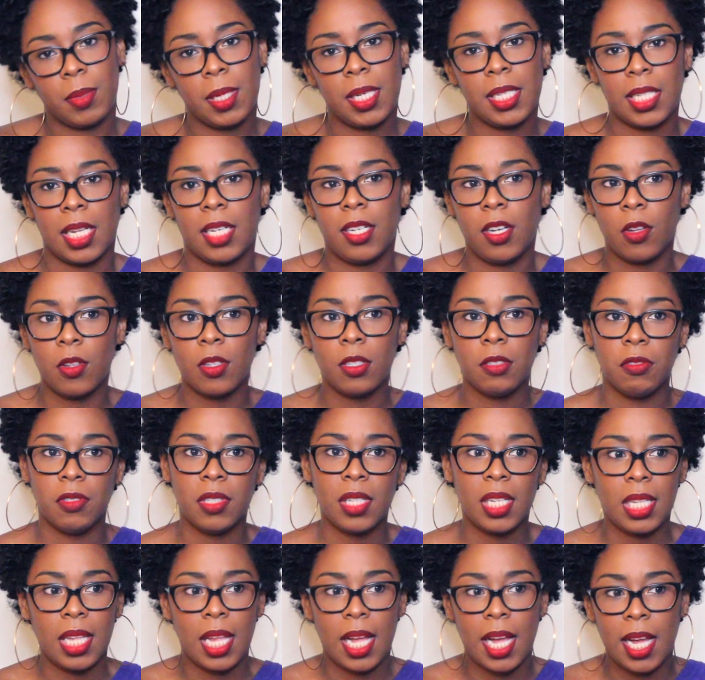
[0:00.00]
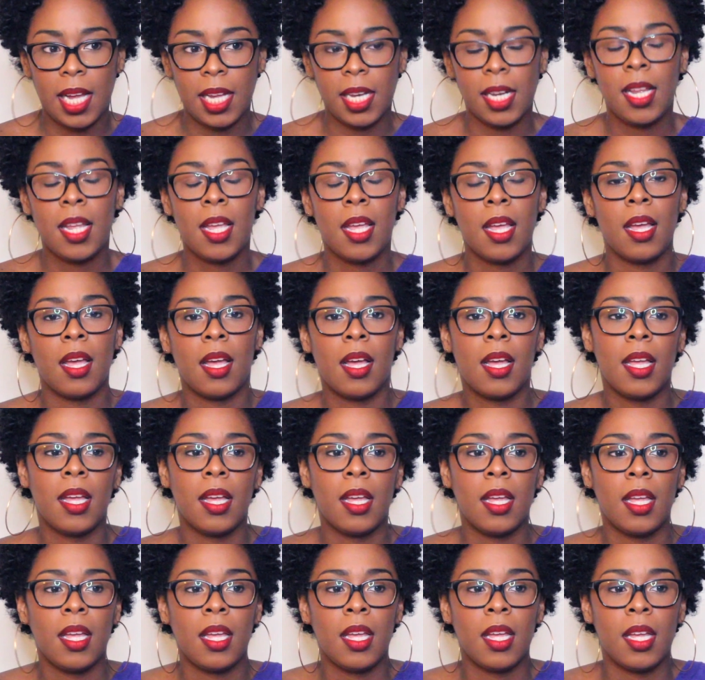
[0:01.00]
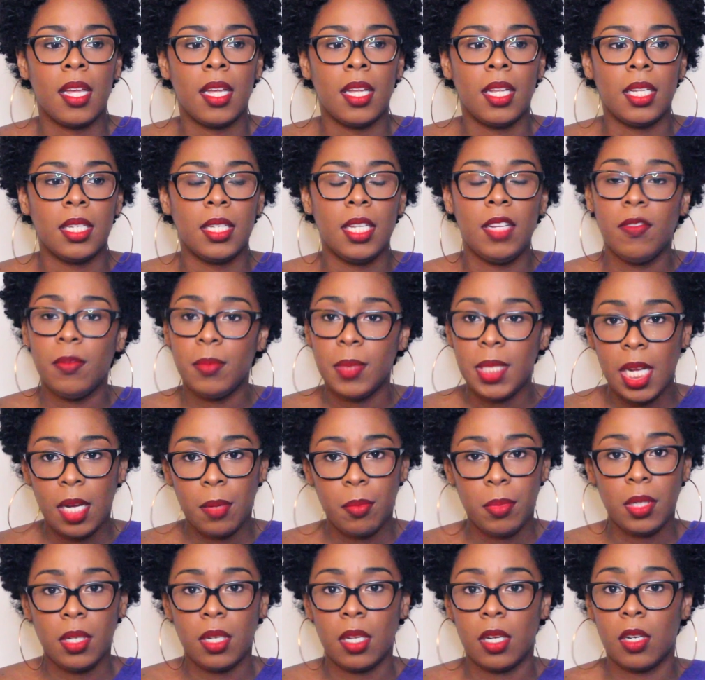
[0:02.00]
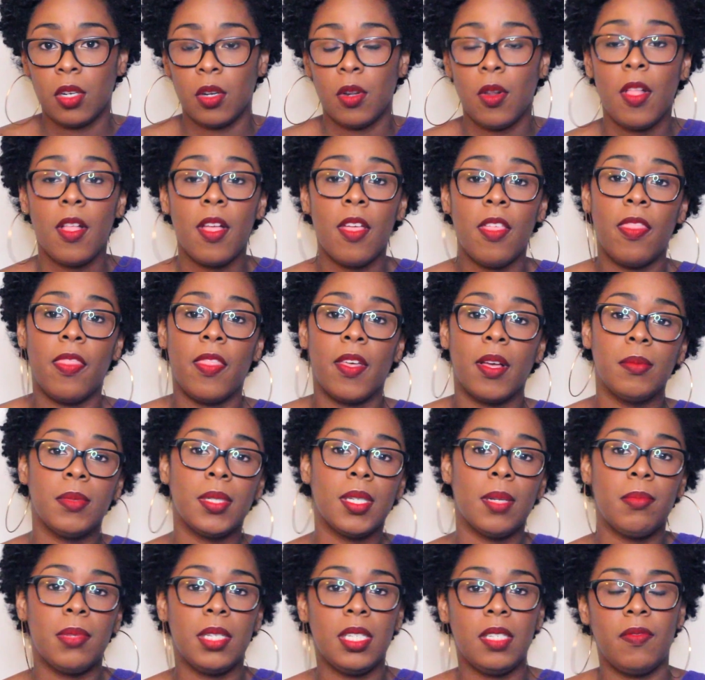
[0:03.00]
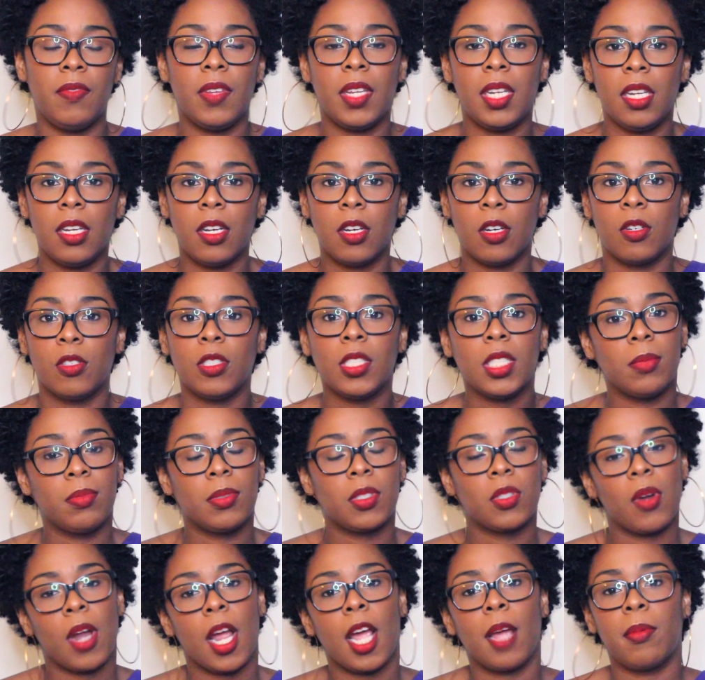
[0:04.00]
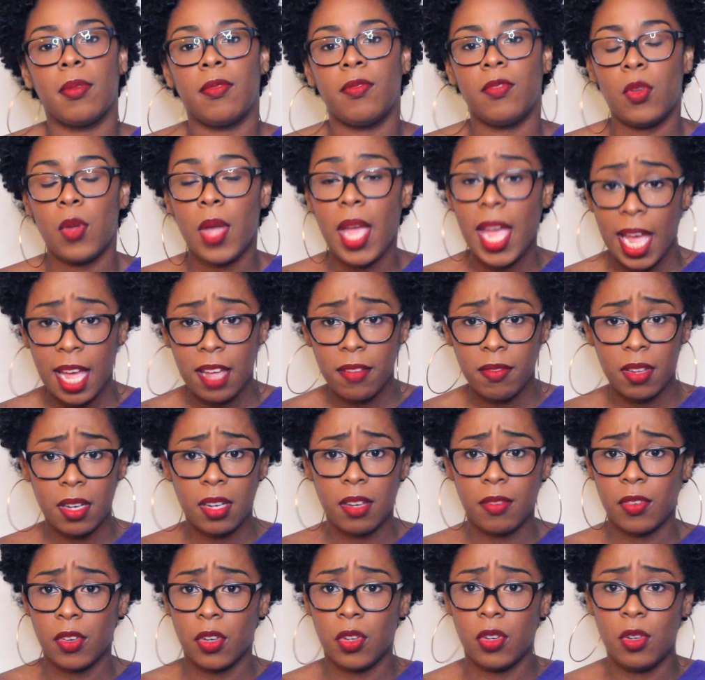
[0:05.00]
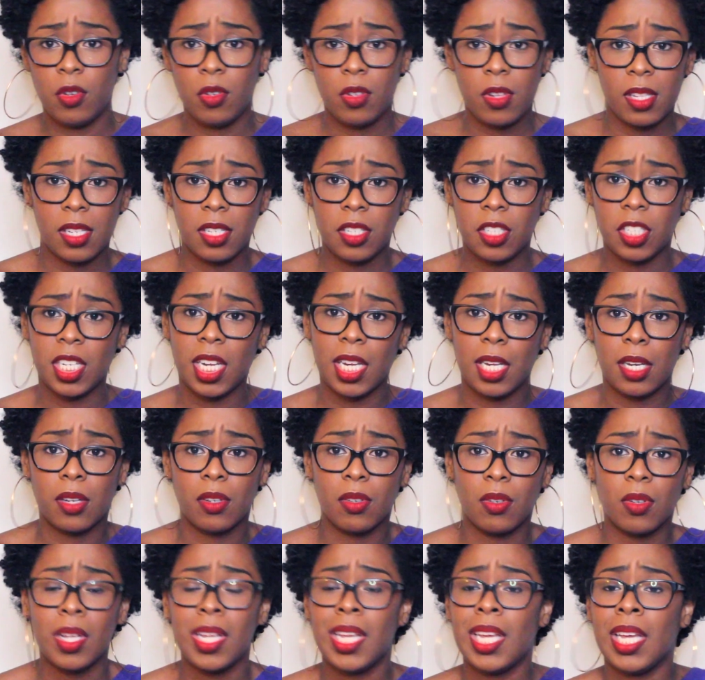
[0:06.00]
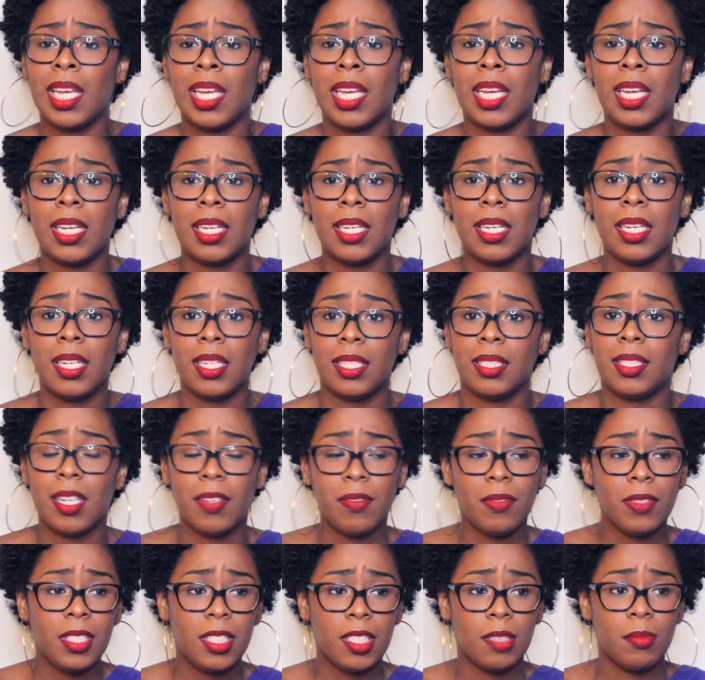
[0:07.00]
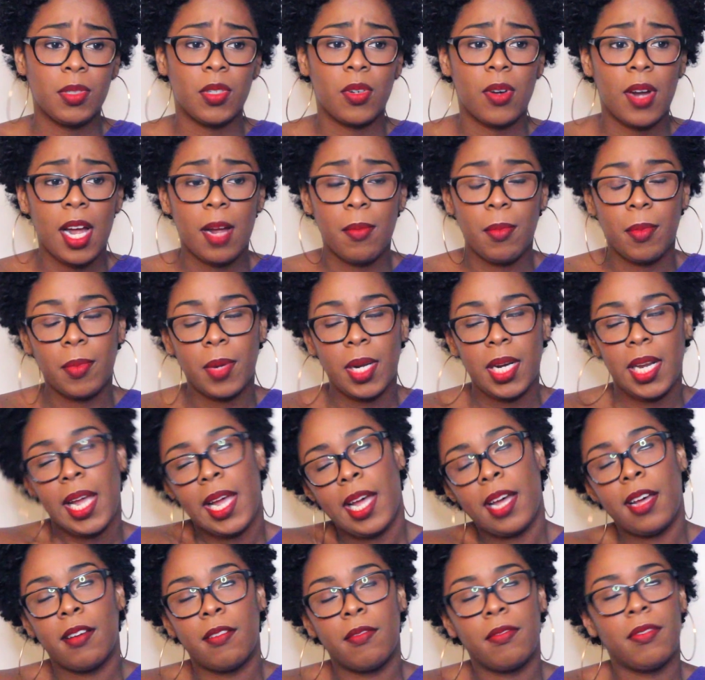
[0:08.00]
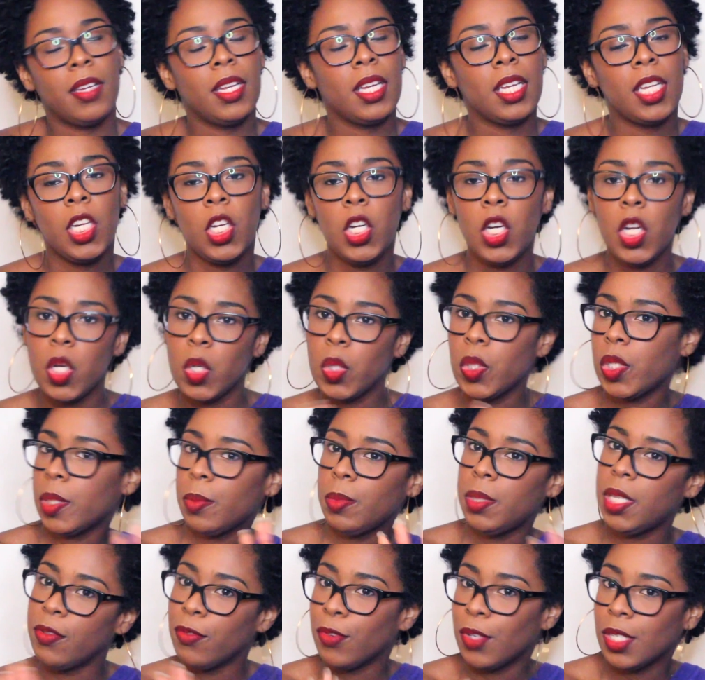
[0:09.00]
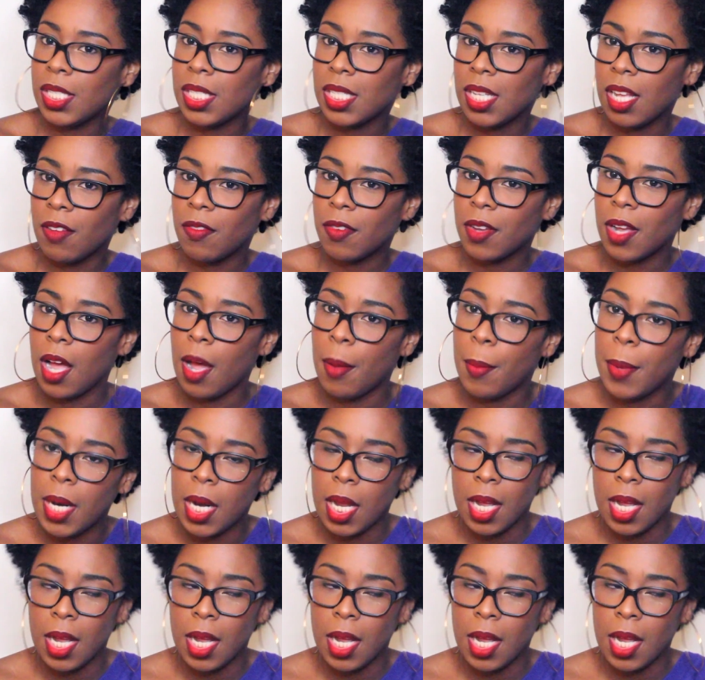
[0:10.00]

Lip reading: because I know this was a lot, leave them down below. Thumbs up this video. Subscribe if you haven't. If you're new to this channel, definitely subscribe. I'm gonna have, you know, some different stuff coming